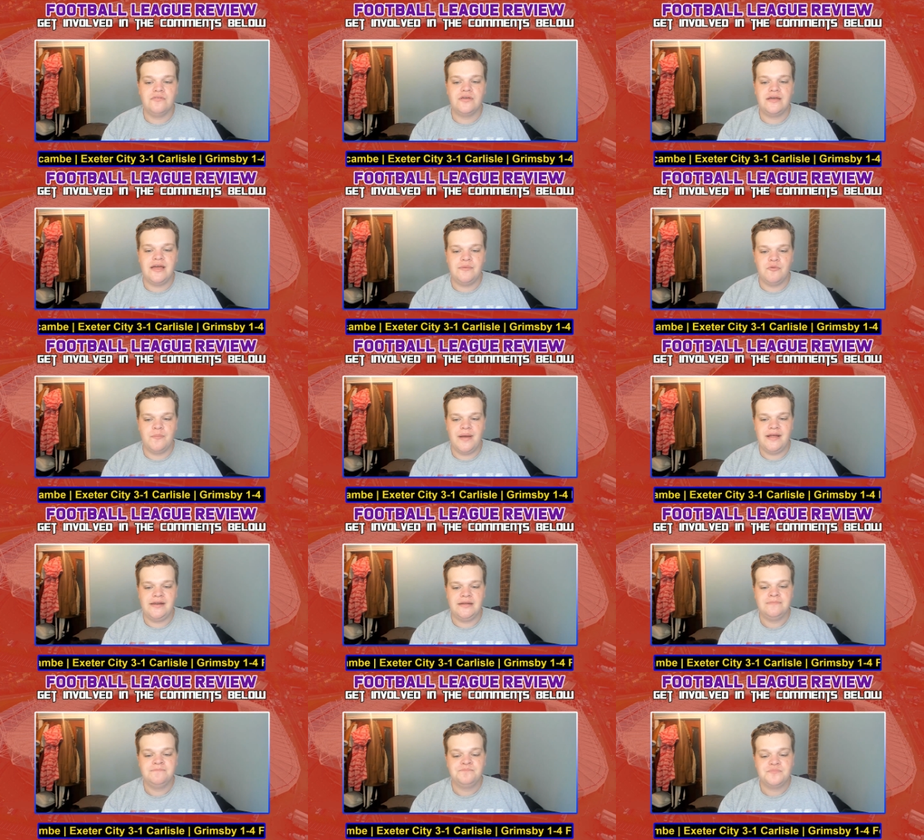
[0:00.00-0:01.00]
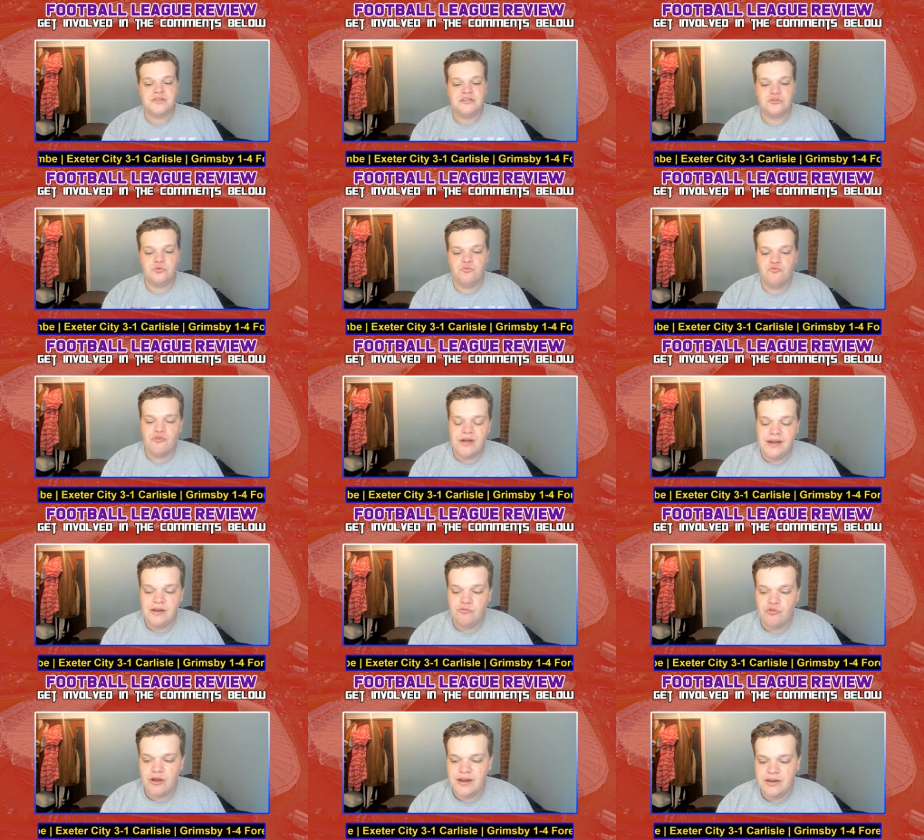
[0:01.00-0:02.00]
the game remaining. So
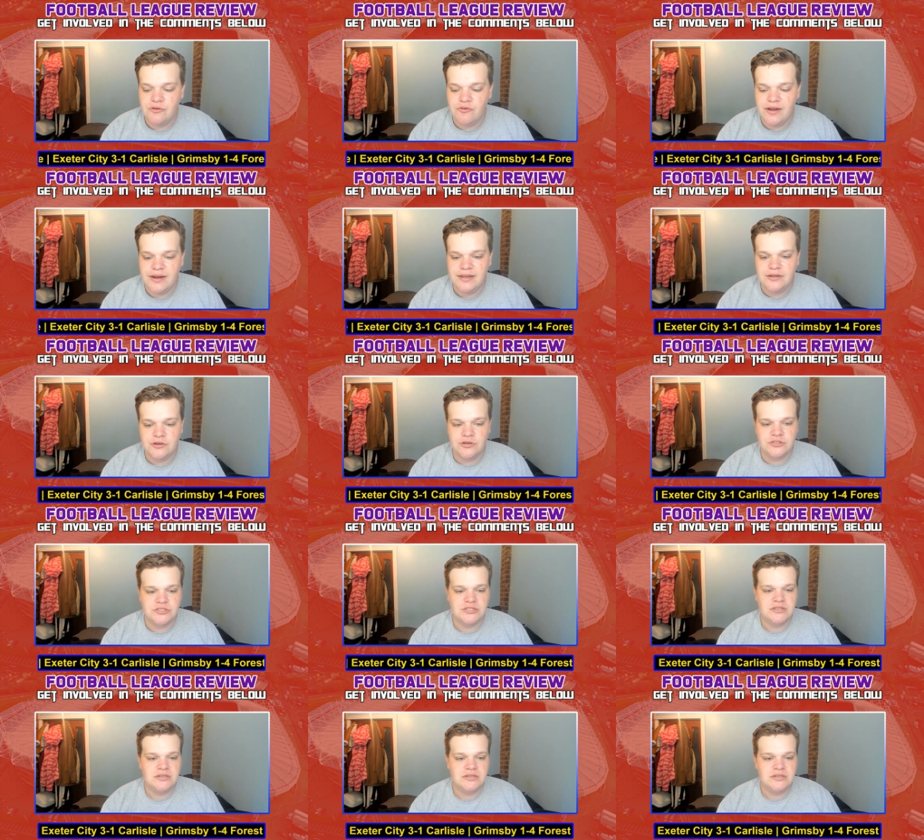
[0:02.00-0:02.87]
really, really, really good